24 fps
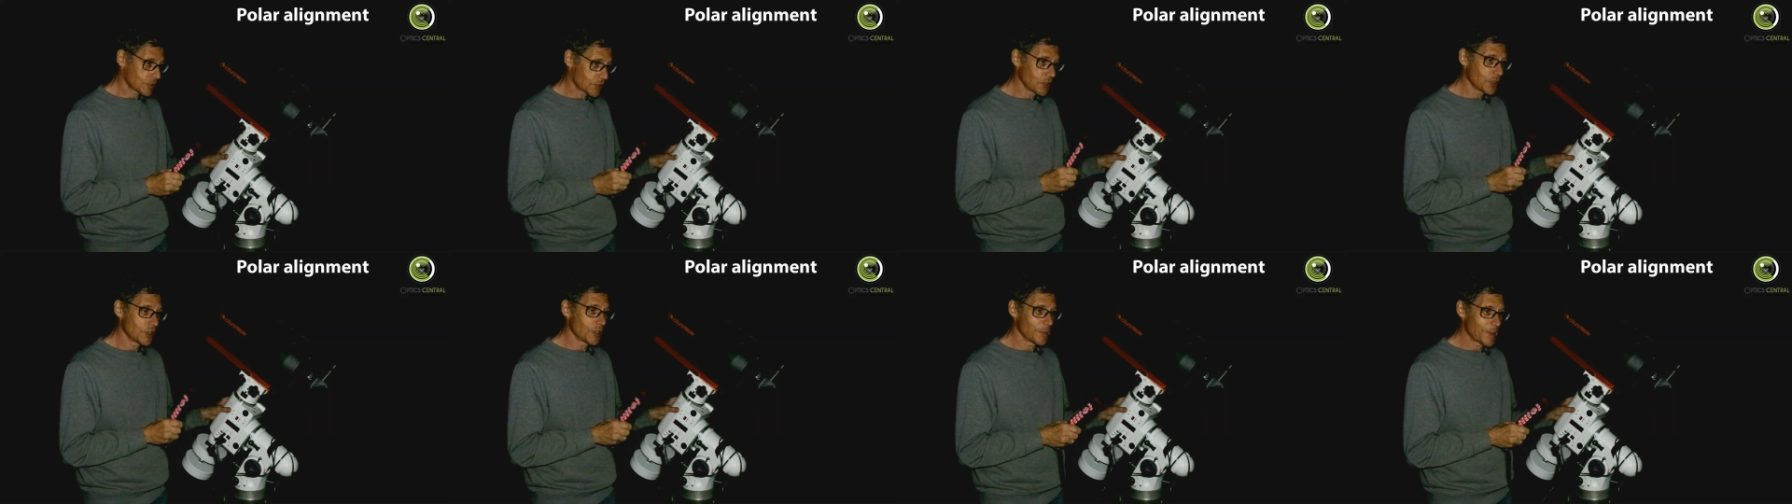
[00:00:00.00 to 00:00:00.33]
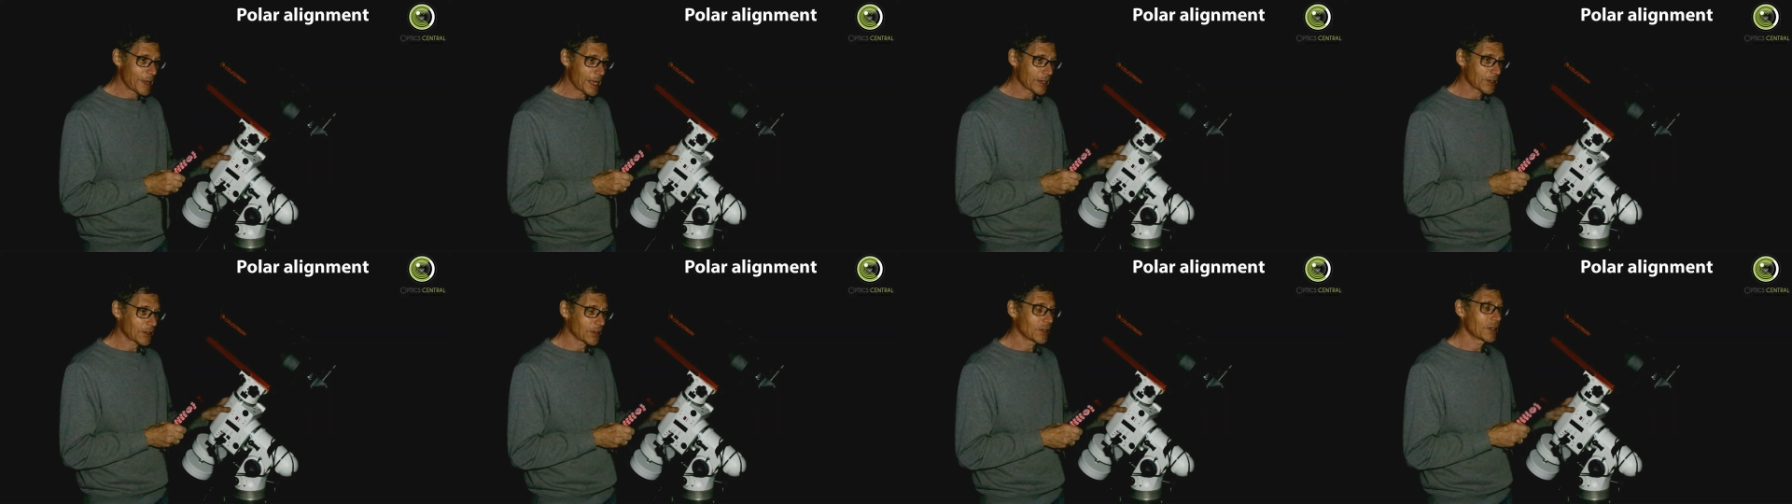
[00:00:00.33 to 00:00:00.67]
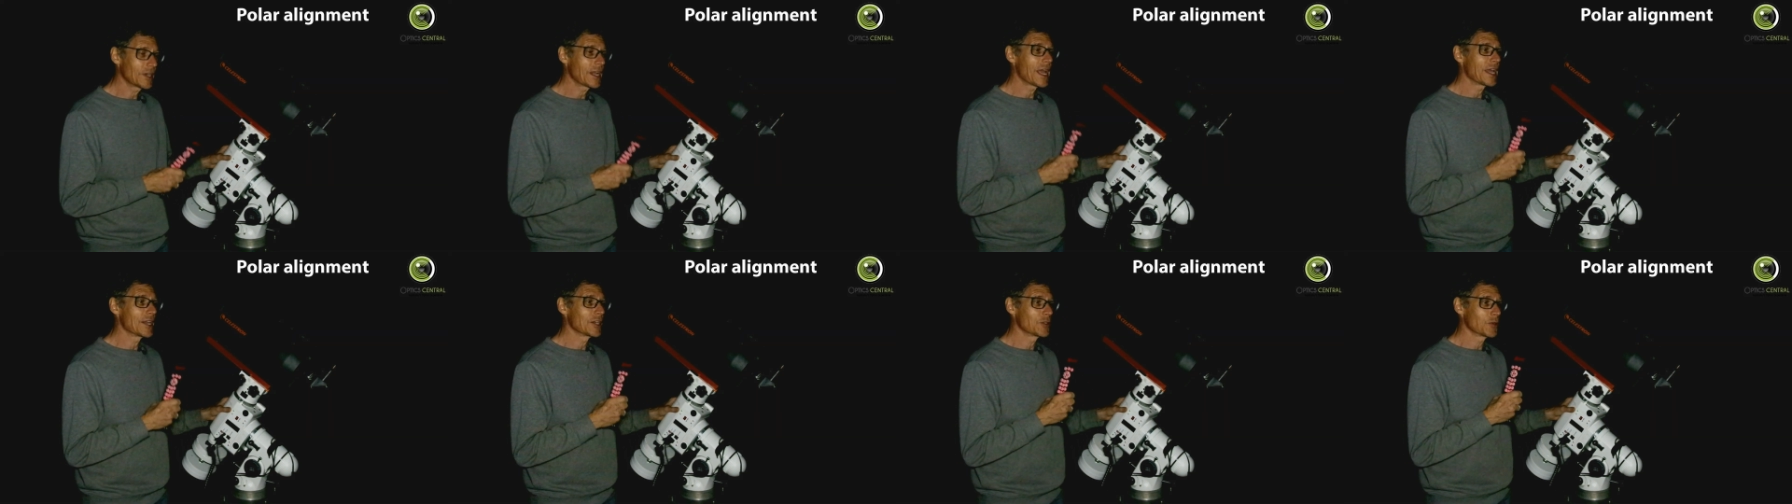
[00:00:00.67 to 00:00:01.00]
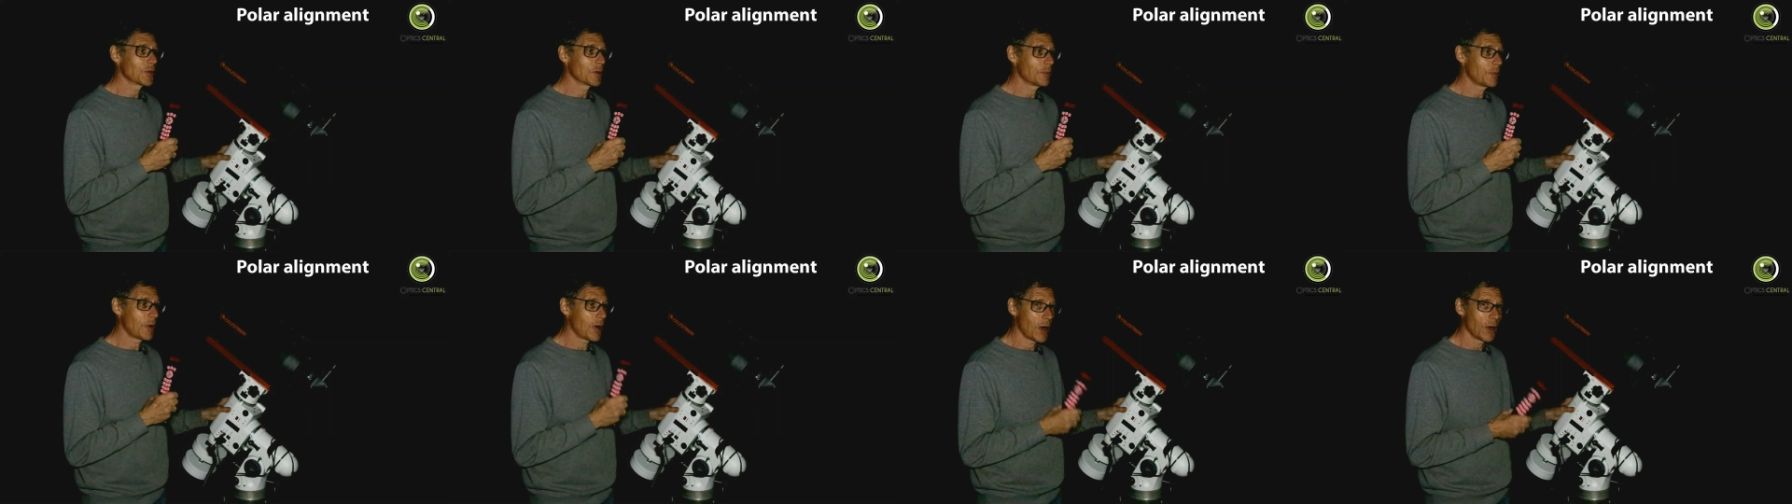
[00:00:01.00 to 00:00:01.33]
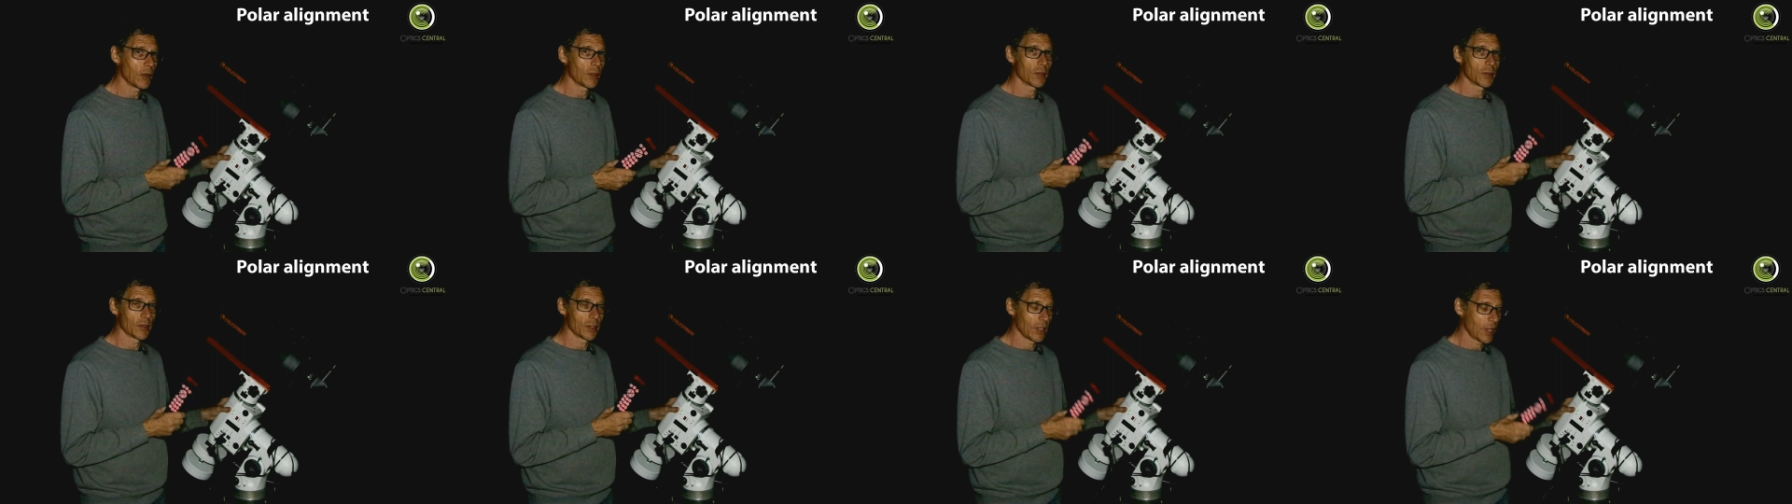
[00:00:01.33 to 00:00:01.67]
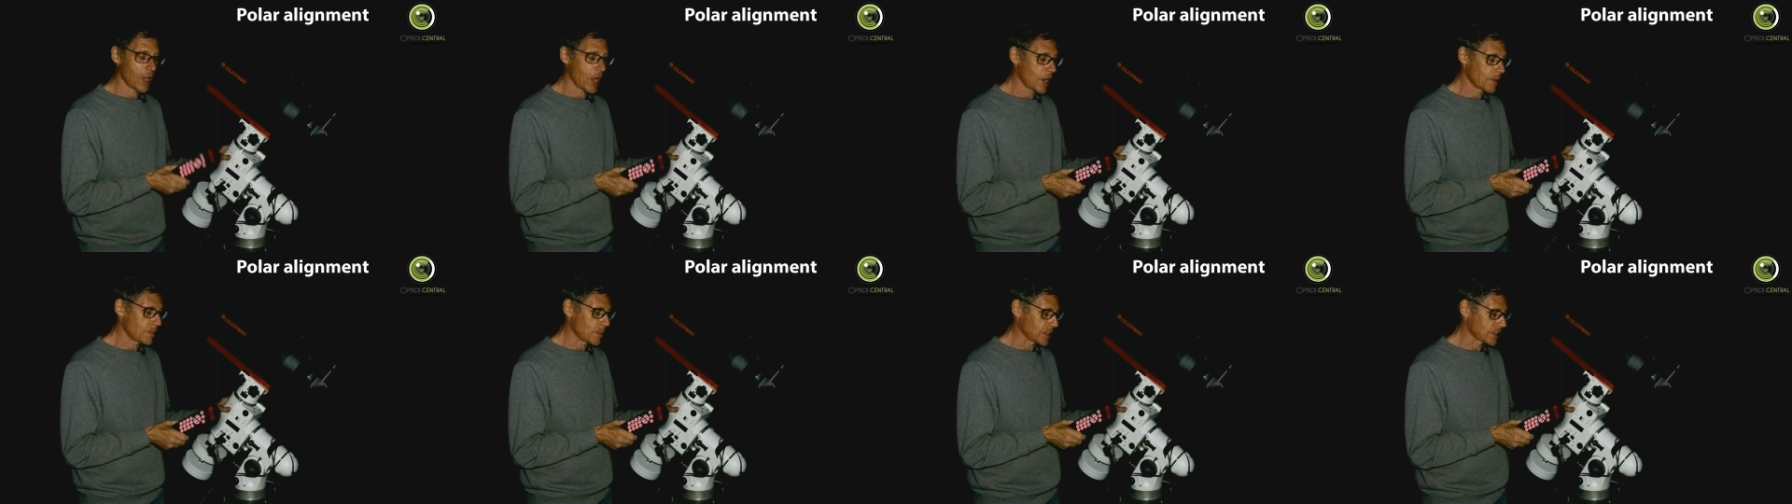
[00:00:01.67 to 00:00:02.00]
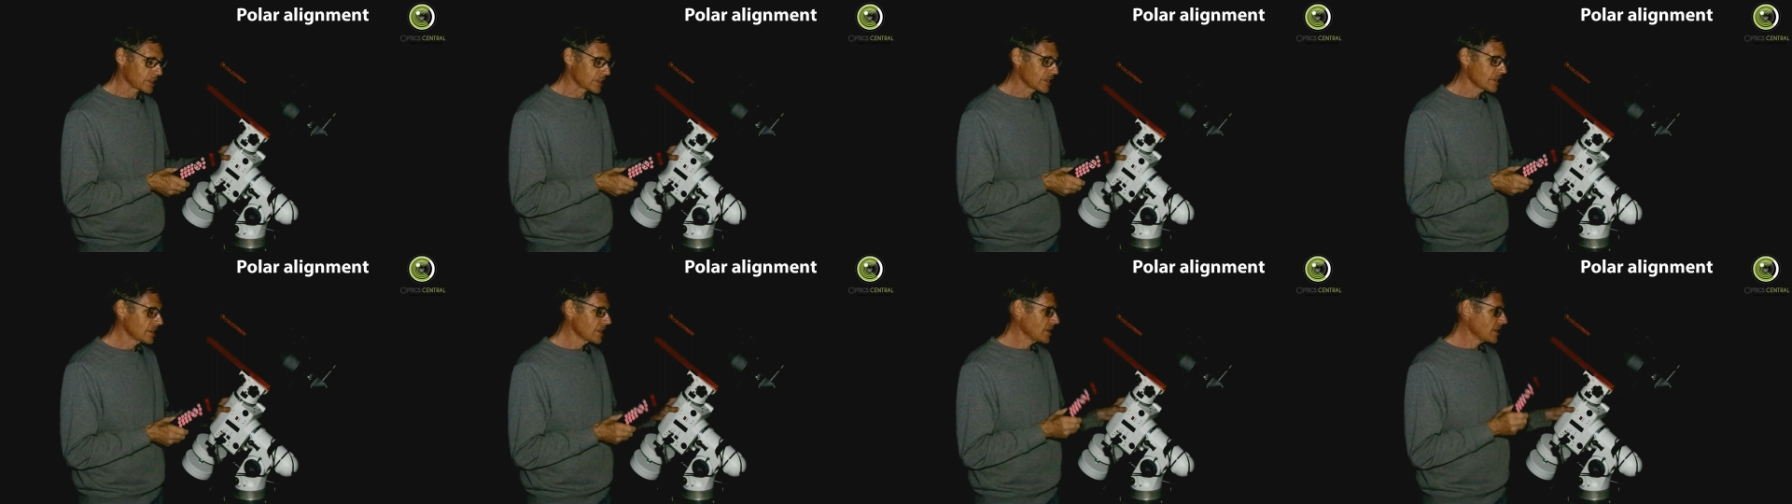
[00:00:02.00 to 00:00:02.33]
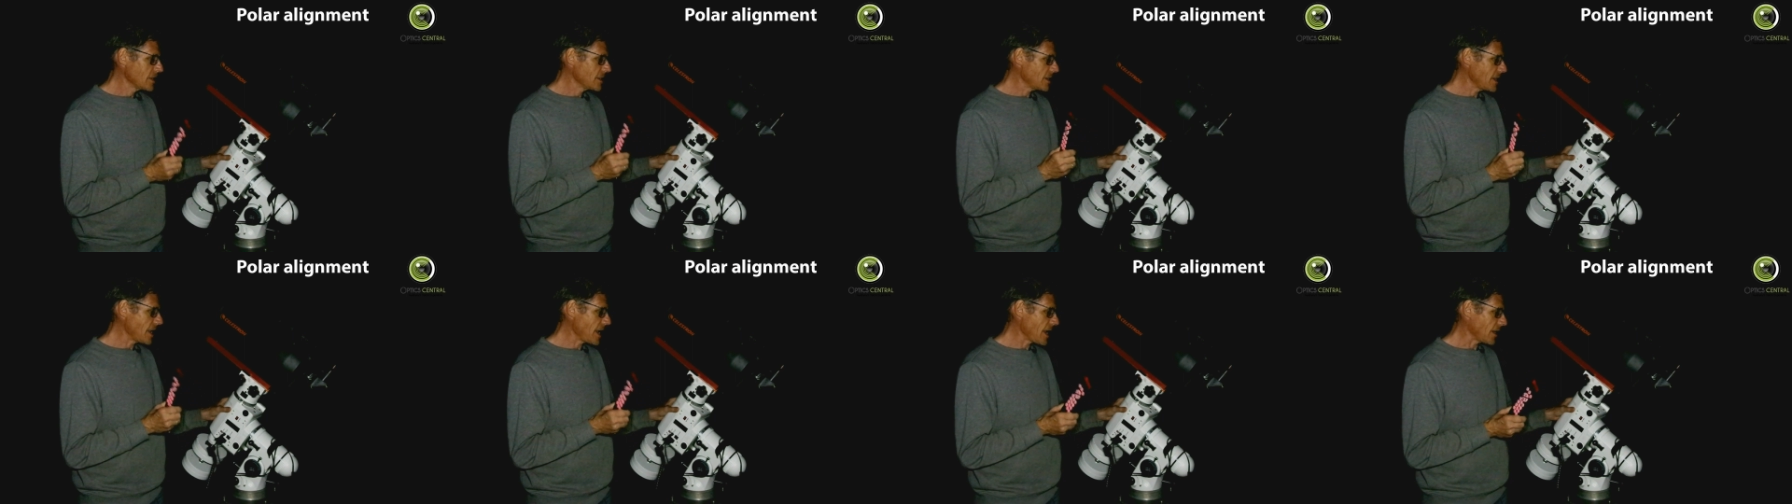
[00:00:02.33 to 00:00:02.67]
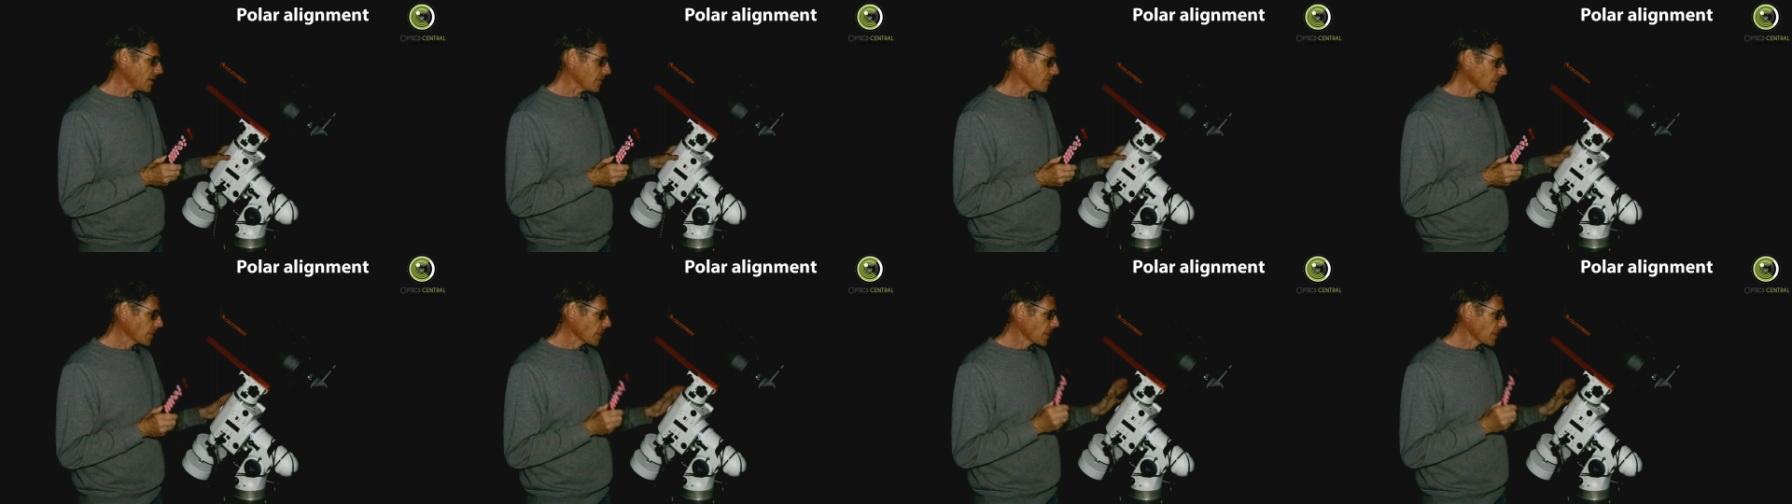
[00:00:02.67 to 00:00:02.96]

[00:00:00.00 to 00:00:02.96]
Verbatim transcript: turn the mount on and do a polar alignment. Now,